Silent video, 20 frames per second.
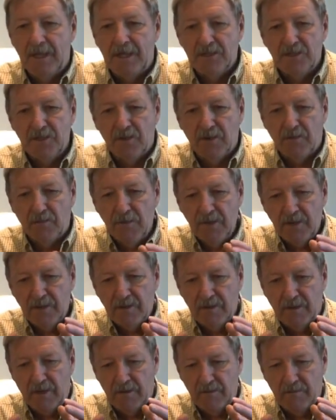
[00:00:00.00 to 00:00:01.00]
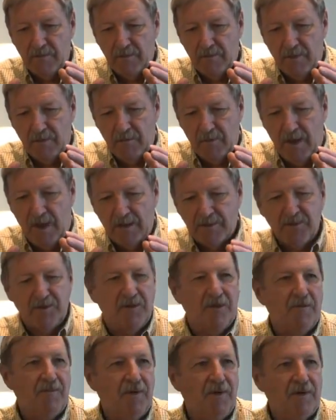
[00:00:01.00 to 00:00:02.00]
And so the real answer
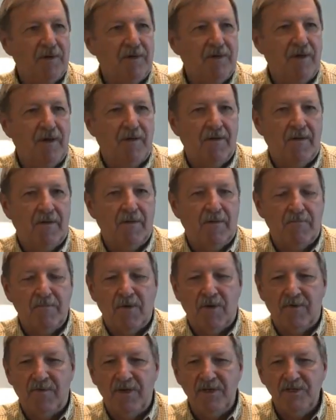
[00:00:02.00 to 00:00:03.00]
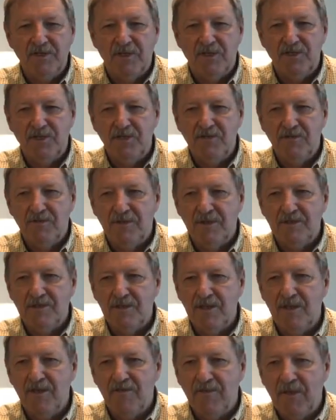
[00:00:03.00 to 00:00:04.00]
to the motivation issue
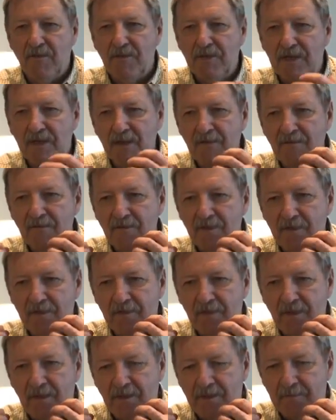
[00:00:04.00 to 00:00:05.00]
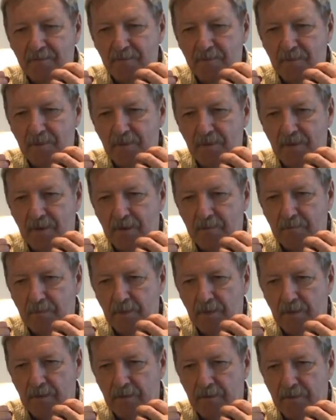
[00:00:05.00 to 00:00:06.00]
was if they would give
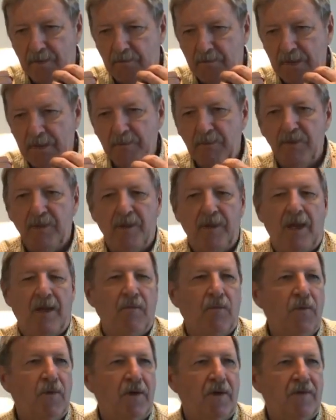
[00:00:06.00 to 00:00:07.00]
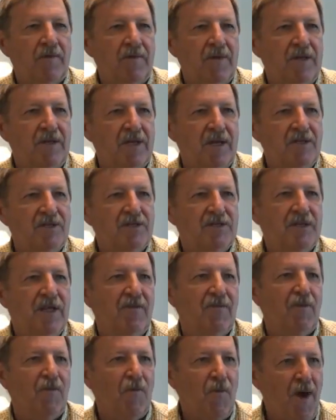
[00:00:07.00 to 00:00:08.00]
the people at work the attention
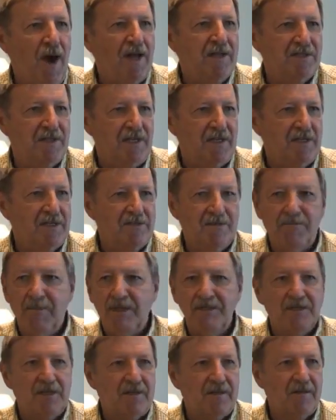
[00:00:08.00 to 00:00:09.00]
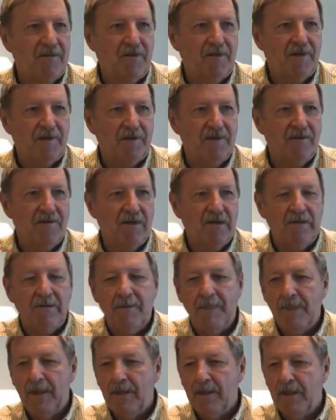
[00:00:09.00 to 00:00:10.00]
they were wanting, because basically they're
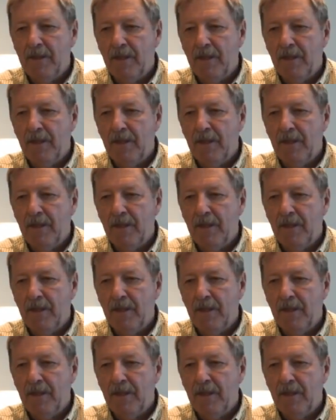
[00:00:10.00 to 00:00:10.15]
ignored,